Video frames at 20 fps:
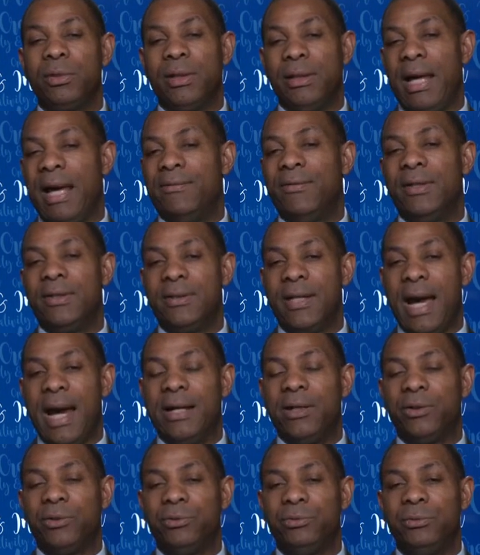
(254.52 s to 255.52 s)
have a
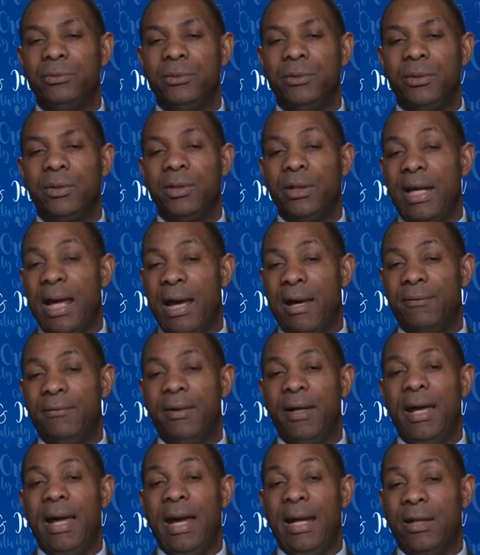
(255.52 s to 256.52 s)
title, could
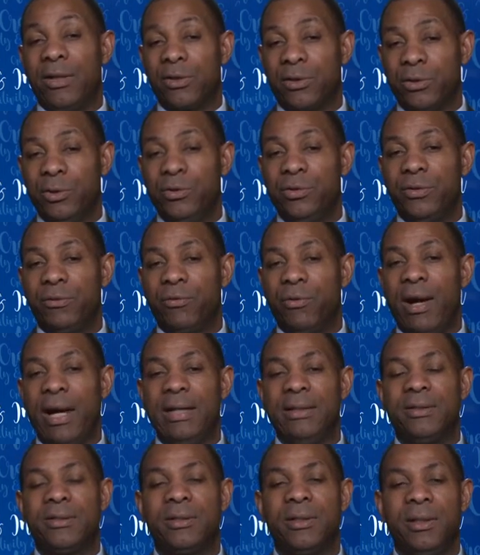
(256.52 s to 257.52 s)
have an exclusive
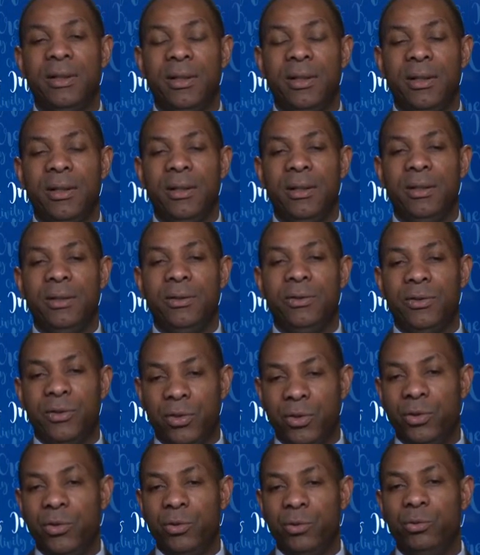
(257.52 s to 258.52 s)
rights
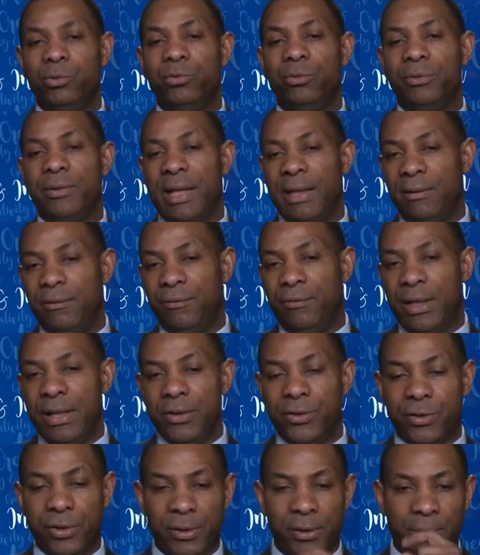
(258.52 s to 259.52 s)
to that
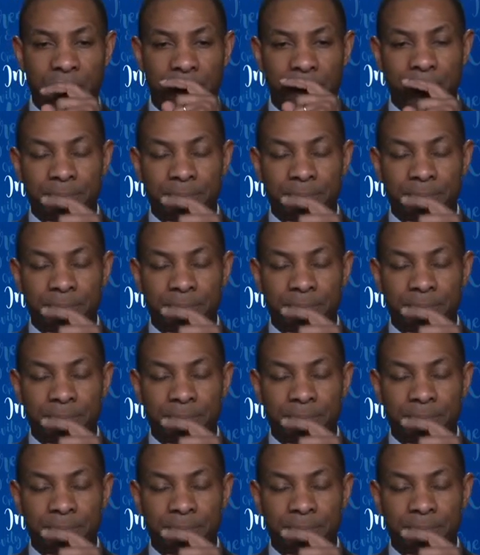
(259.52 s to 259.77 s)
invention,